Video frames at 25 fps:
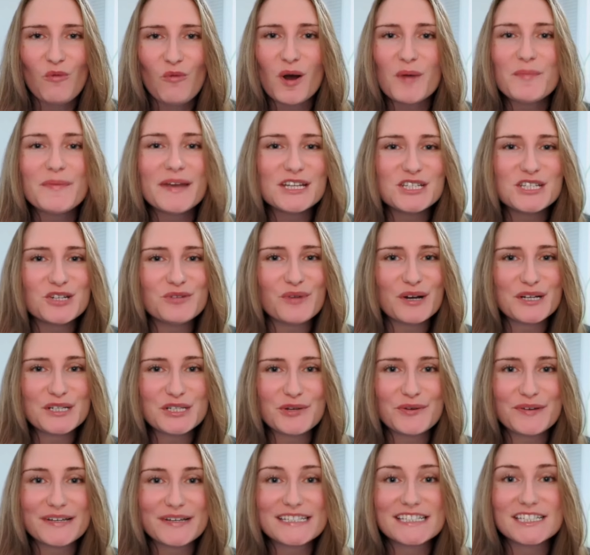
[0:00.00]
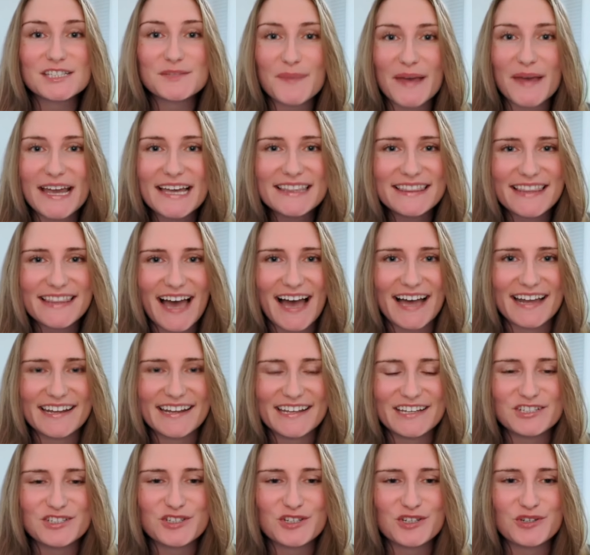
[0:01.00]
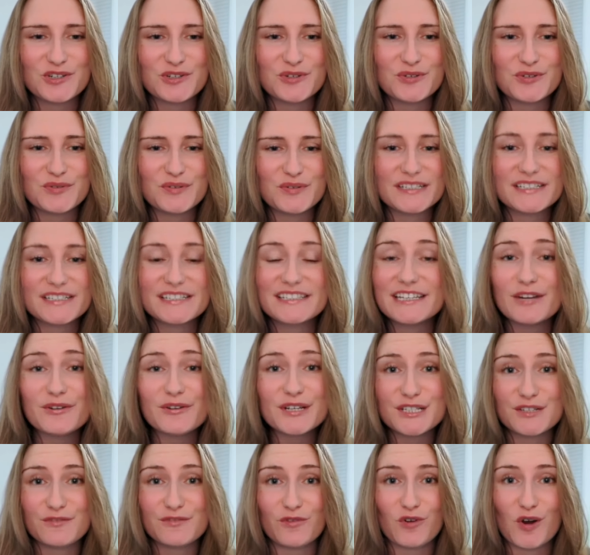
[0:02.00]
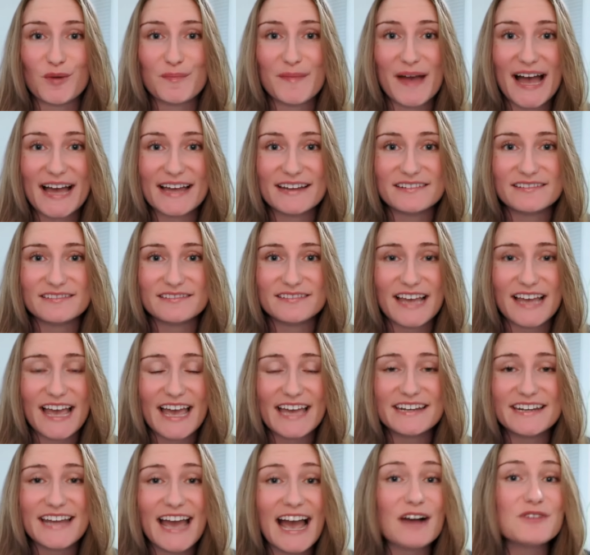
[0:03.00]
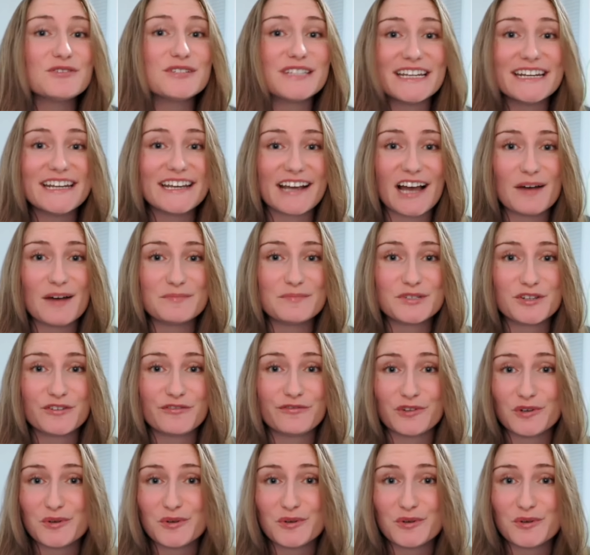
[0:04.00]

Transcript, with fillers: What made you want to expand that into series format, and how did it come to